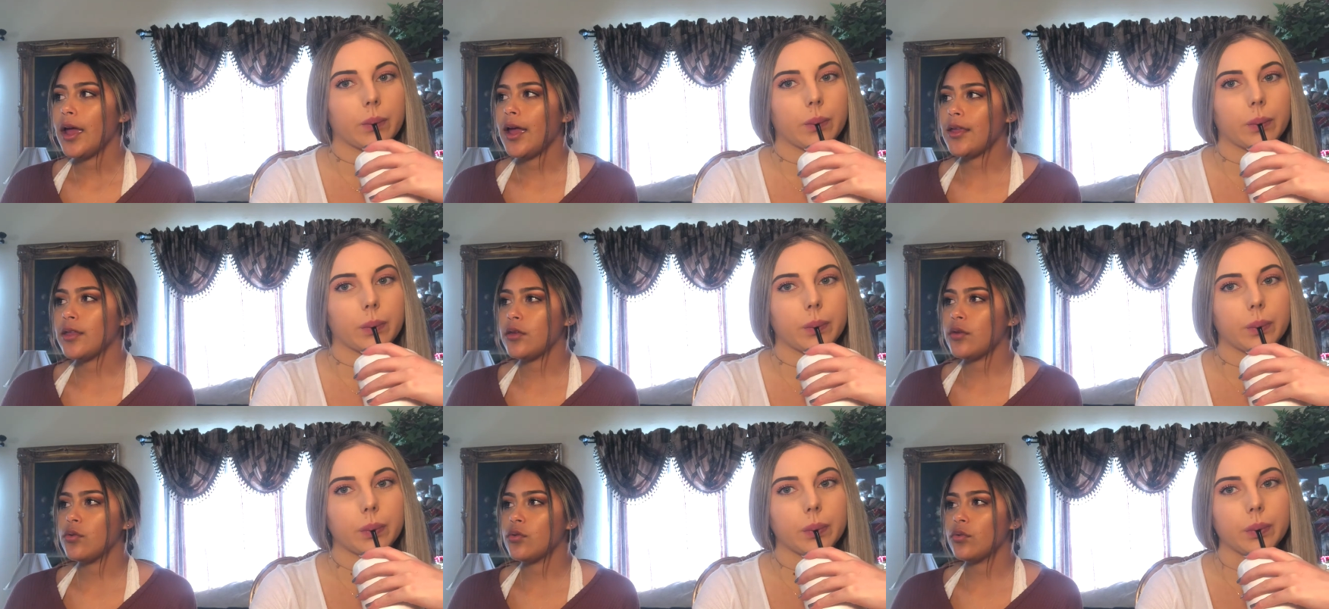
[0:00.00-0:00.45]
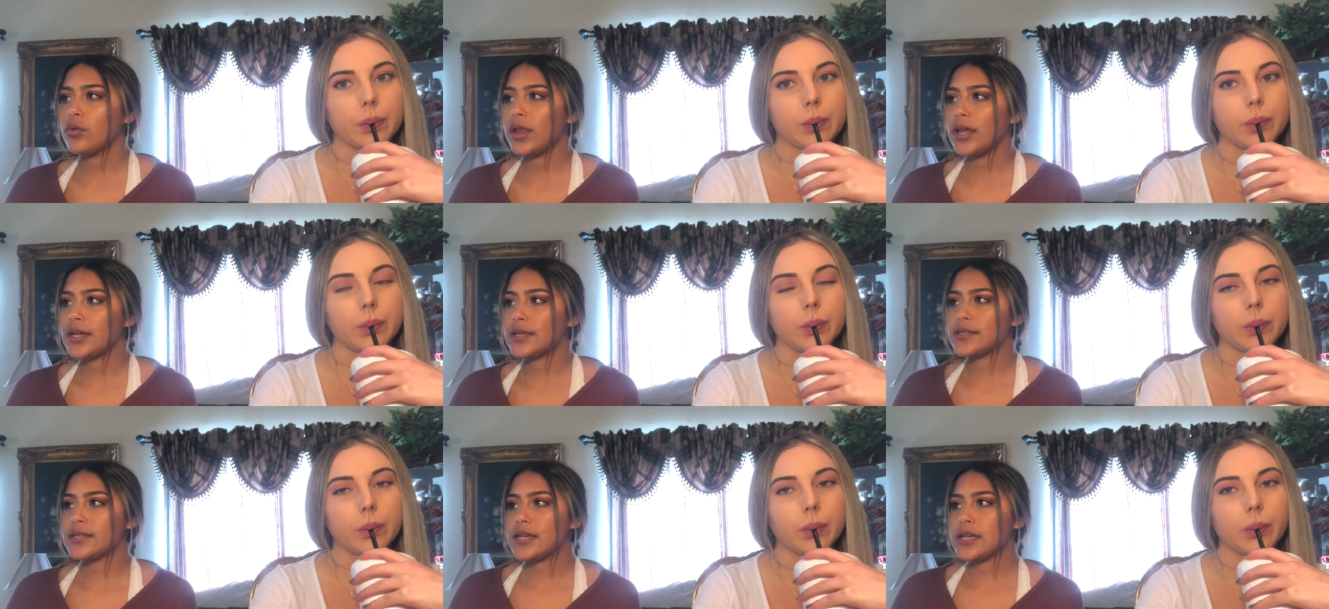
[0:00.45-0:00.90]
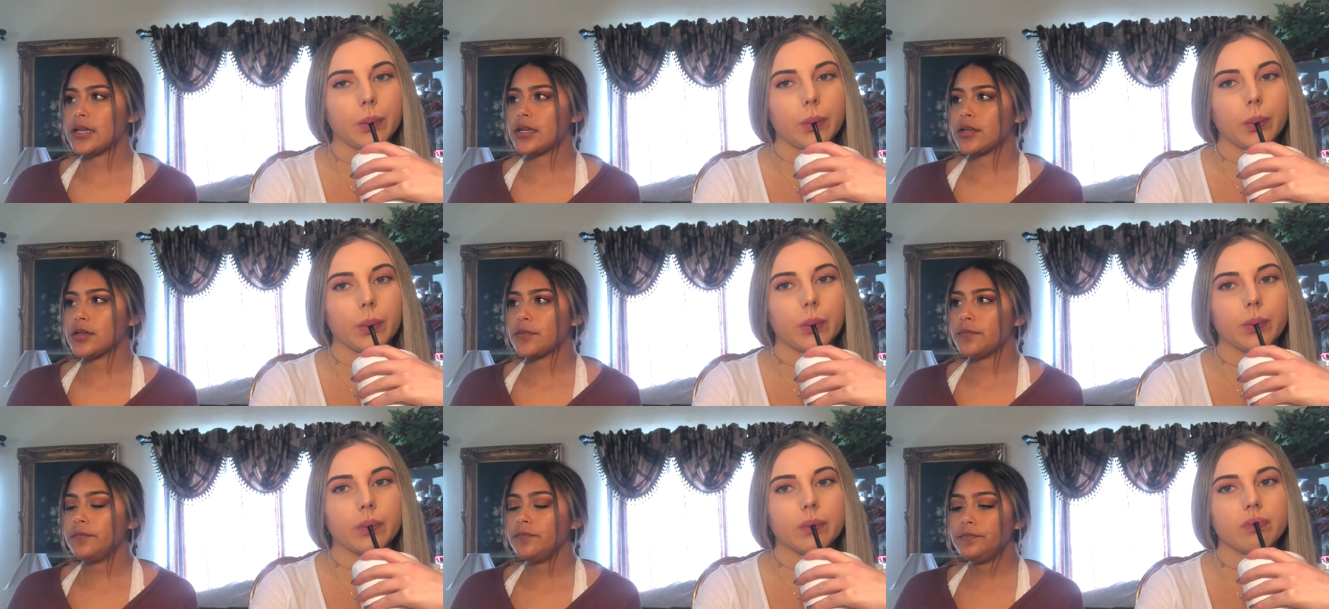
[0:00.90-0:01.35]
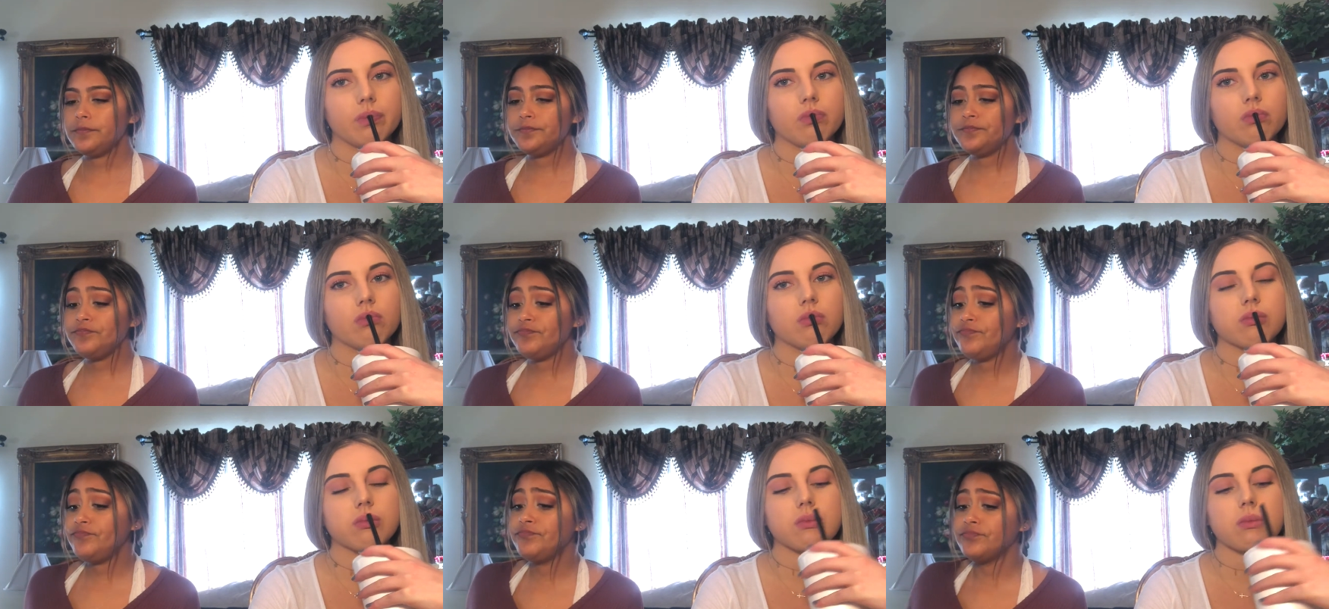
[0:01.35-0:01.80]
Speaker 1: and you like say,
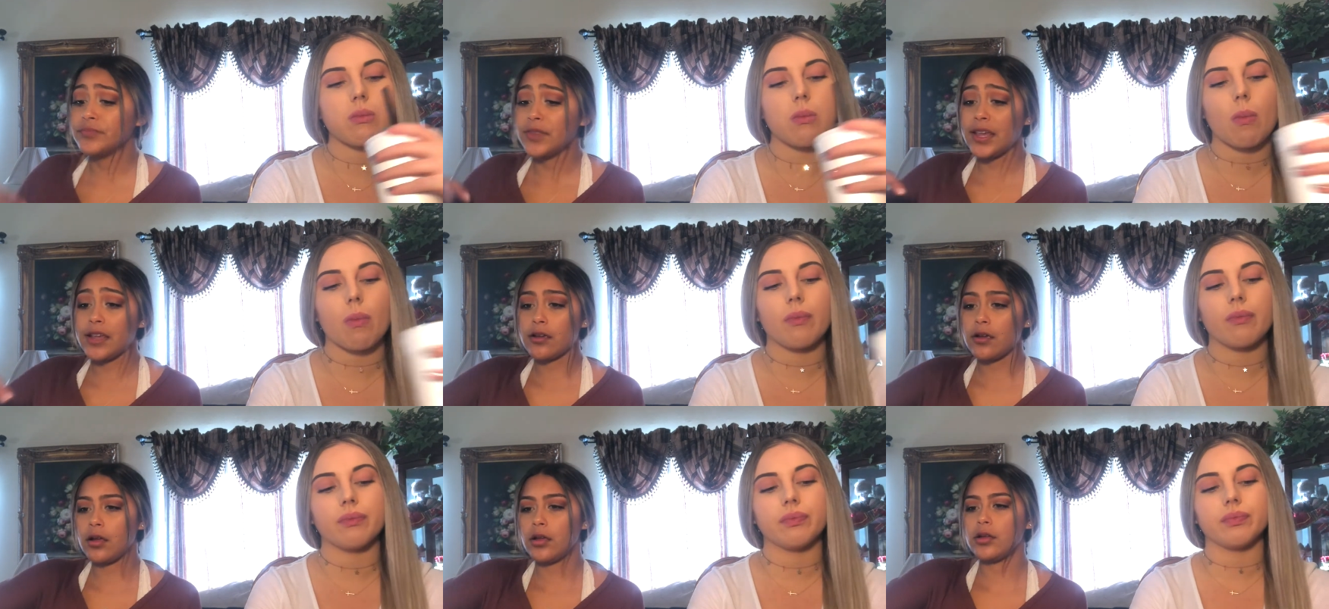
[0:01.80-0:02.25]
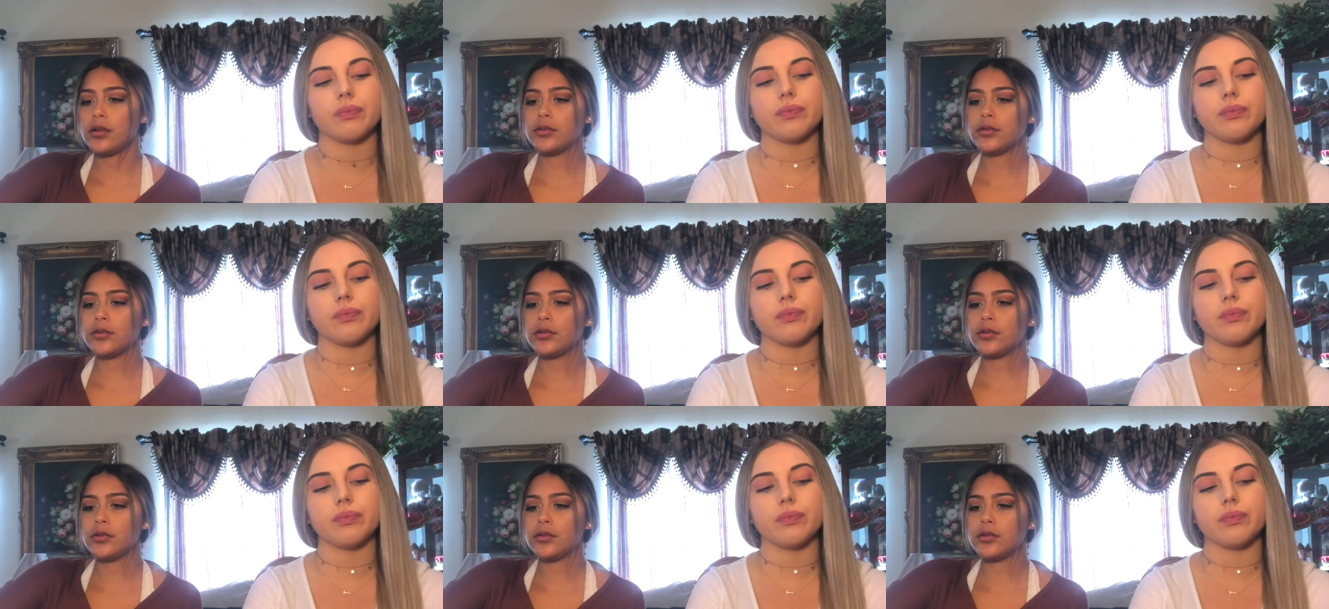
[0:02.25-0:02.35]
like,